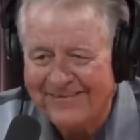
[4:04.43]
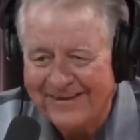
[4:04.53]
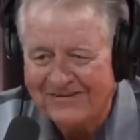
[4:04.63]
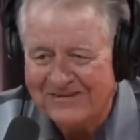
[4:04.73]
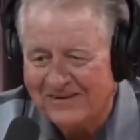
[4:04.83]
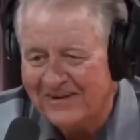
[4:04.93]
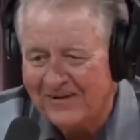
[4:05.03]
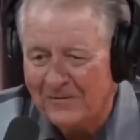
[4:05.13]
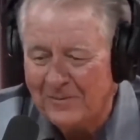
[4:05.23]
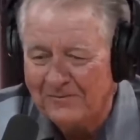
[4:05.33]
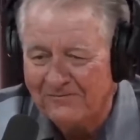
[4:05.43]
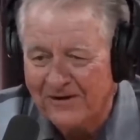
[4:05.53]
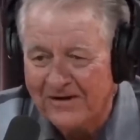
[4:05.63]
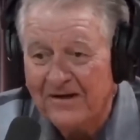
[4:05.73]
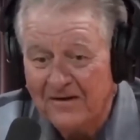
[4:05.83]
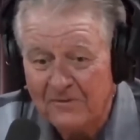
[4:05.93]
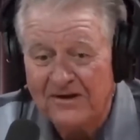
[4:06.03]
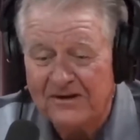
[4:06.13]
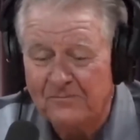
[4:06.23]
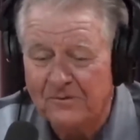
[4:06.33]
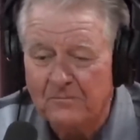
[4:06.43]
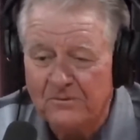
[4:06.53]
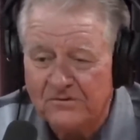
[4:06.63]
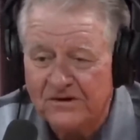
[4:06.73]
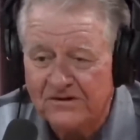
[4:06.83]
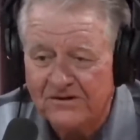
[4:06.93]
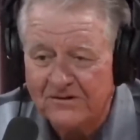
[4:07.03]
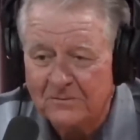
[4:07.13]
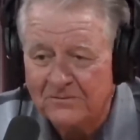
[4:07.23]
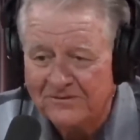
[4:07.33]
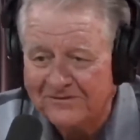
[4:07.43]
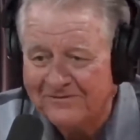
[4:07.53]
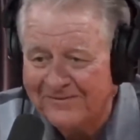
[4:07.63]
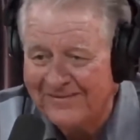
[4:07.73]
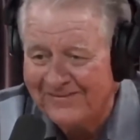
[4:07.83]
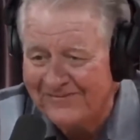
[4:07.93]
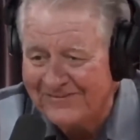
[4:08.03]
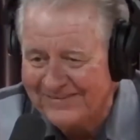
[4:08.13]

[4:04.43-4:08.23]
That's being funny. But he did bring booze into the hospital. So.